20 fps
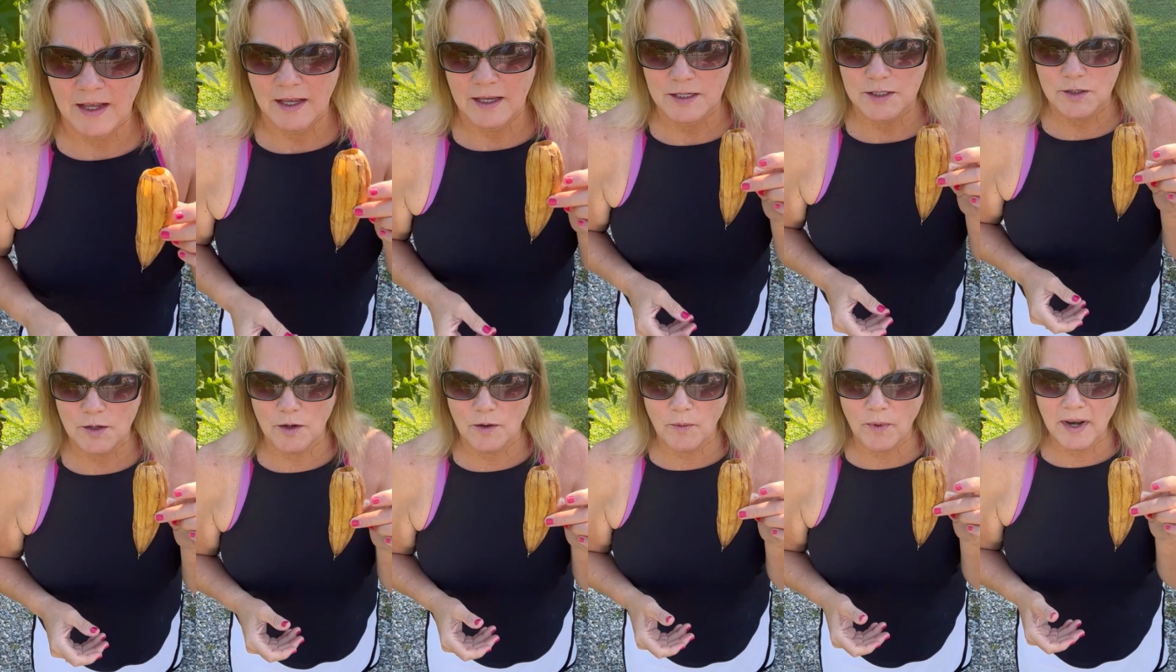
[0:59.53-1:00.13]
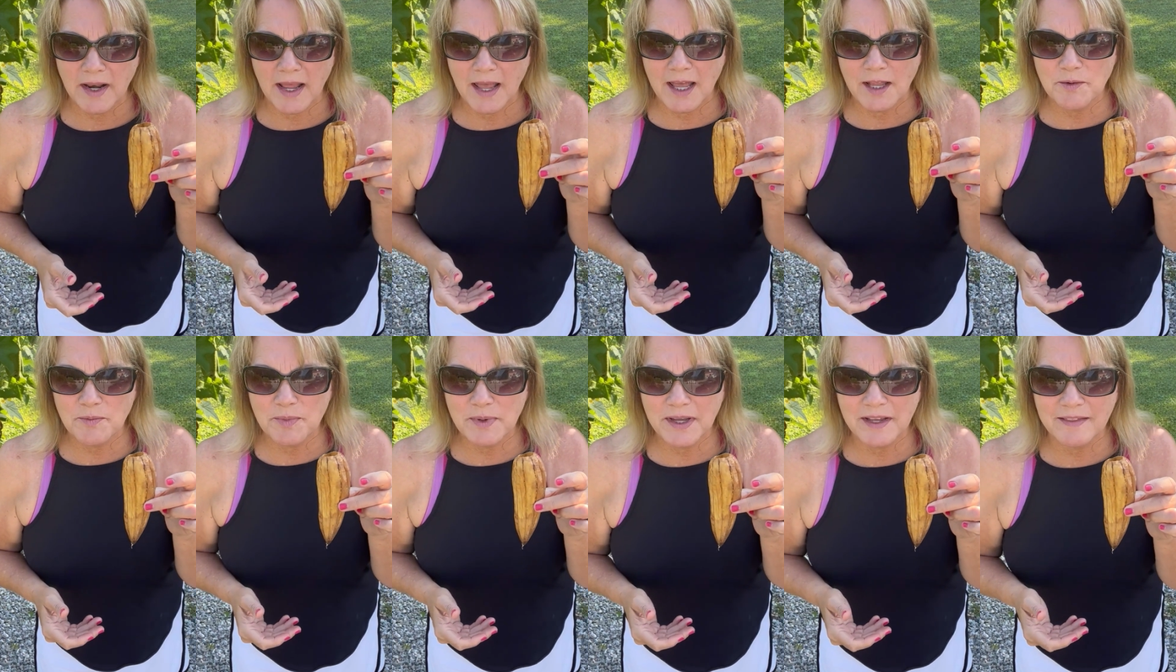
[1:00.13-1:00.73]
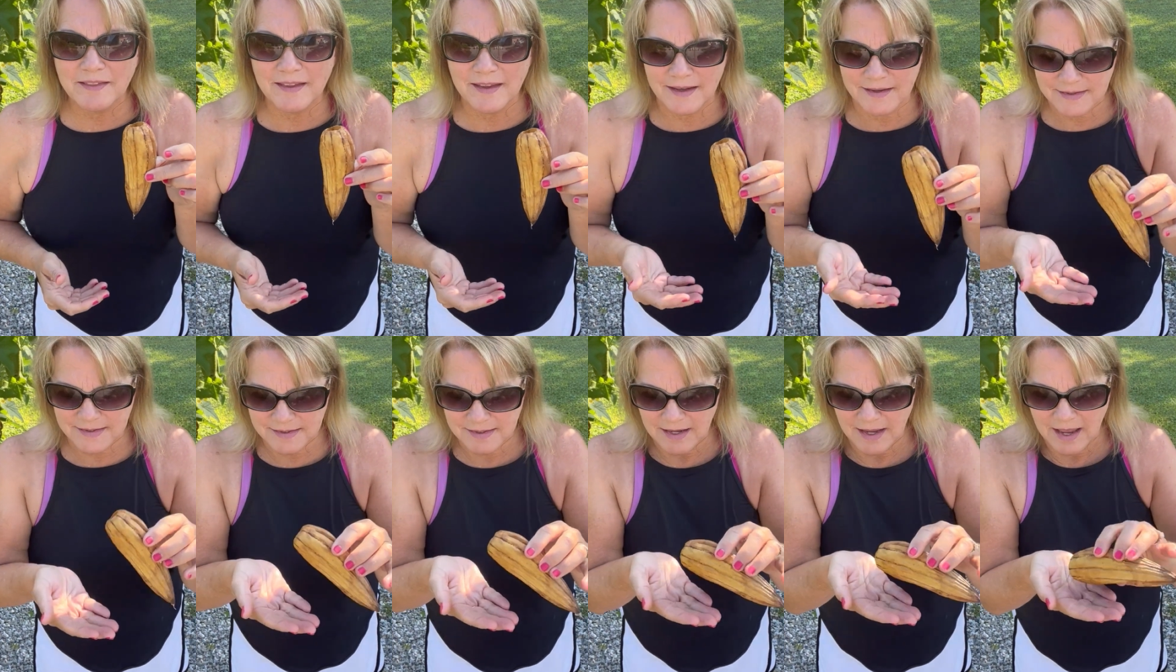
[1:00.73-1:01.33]
So I went ahead and picked
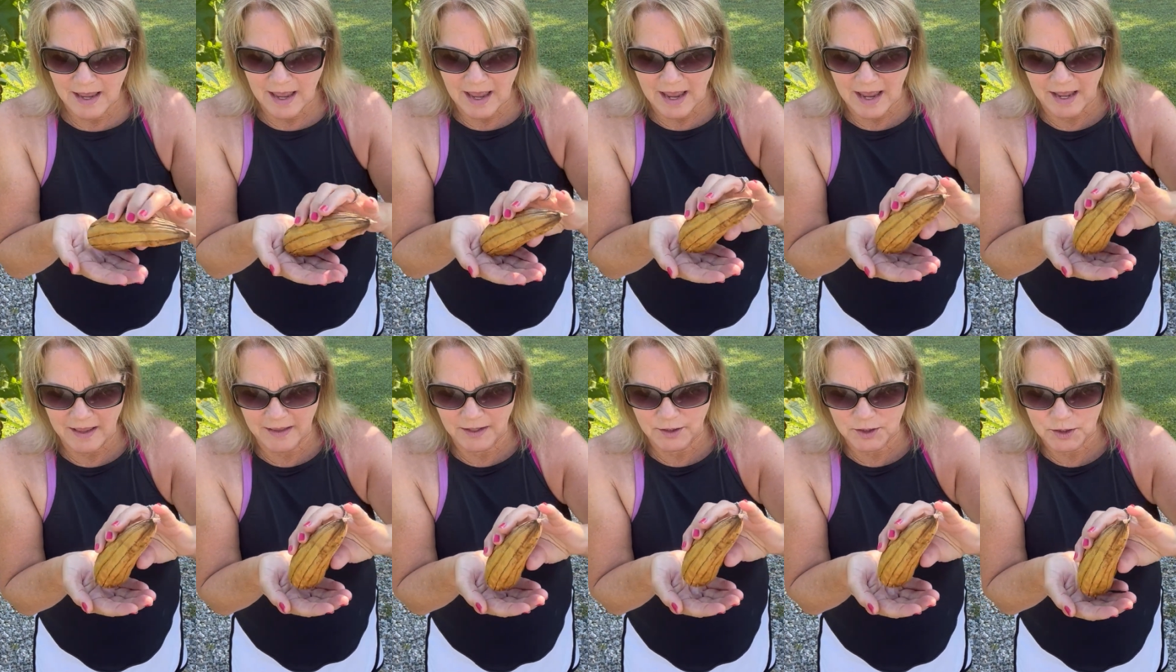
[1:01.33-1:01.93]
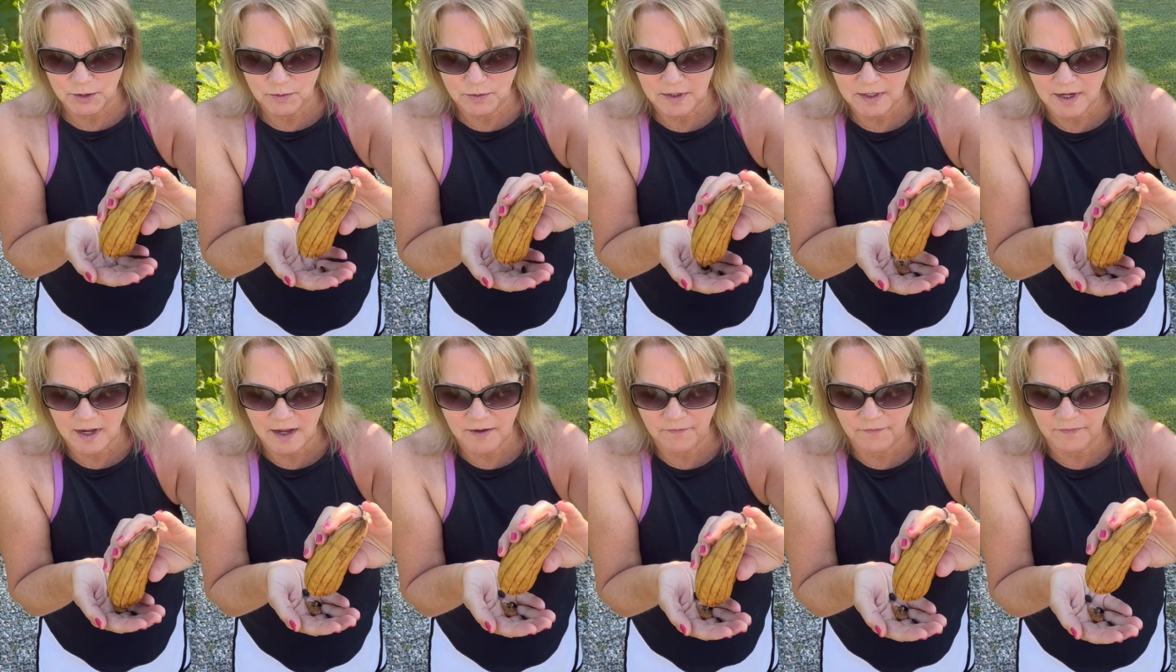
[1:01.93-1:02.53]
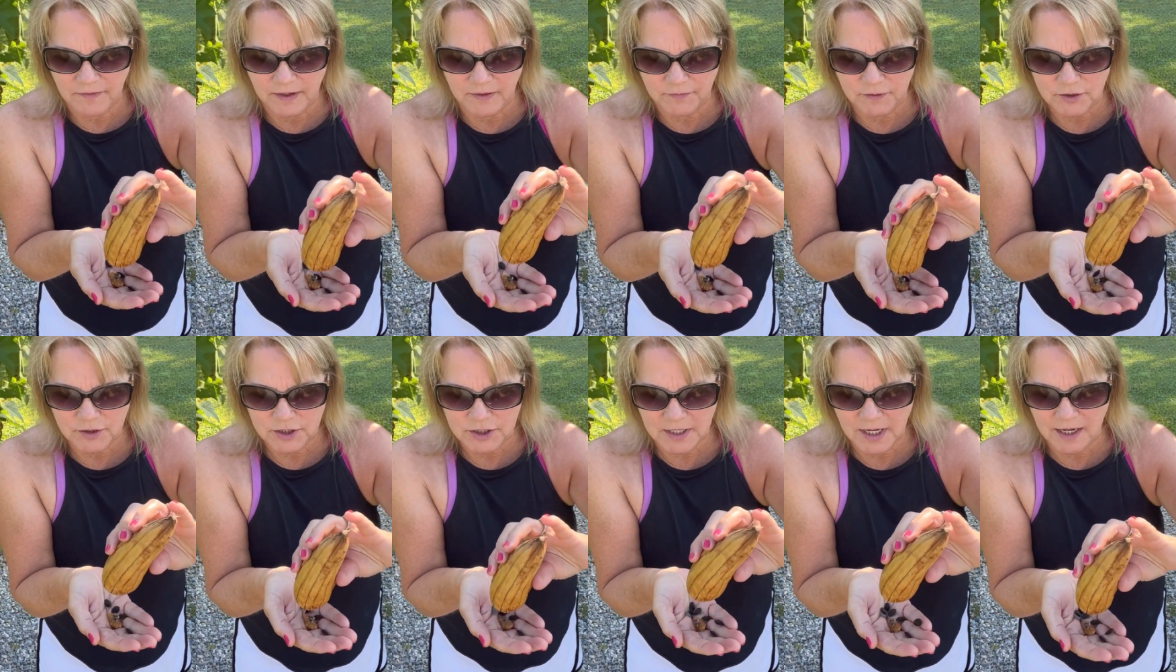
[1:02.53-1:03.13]
this, and then sure enough, if
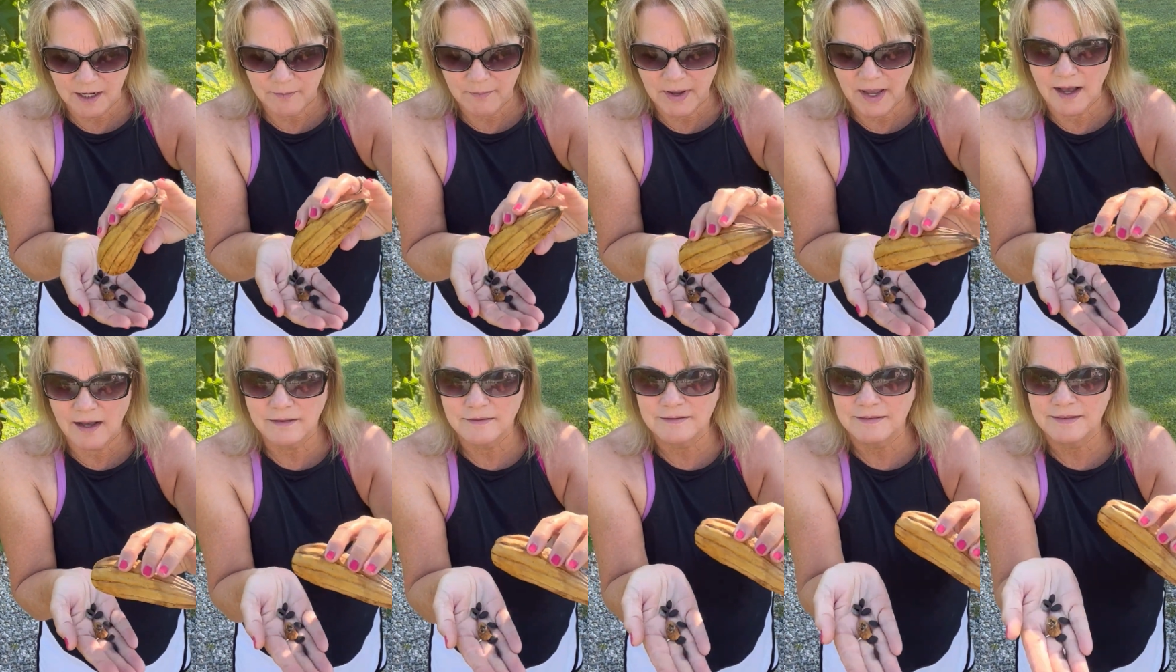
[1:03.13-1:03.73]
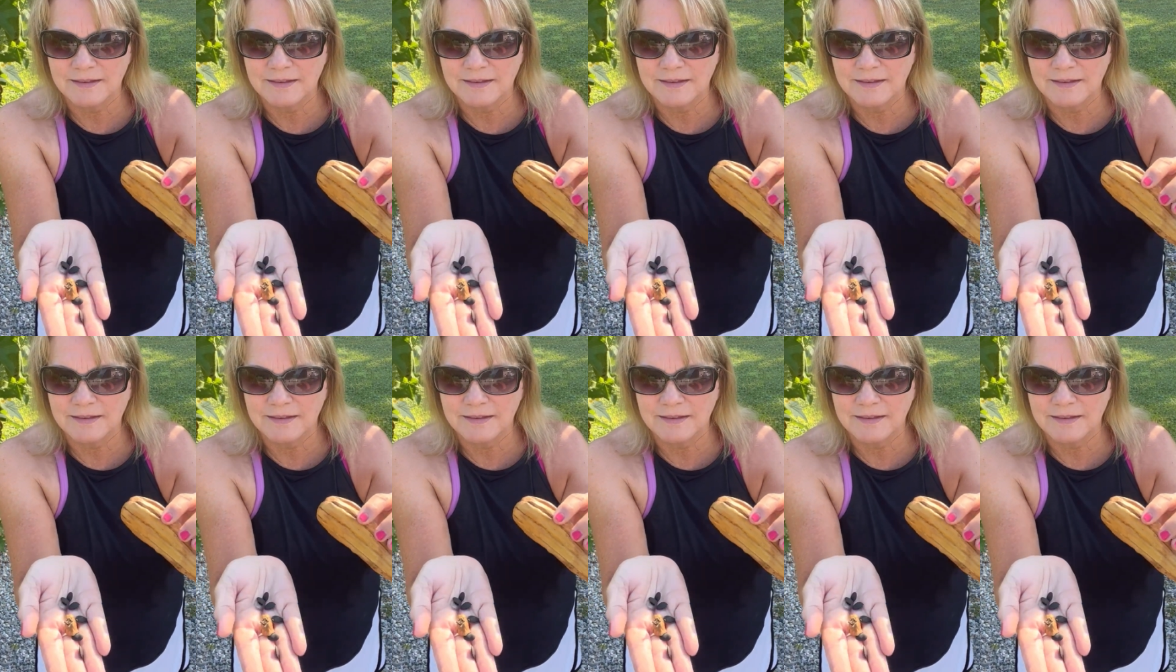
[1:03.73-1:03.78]
you shake them out,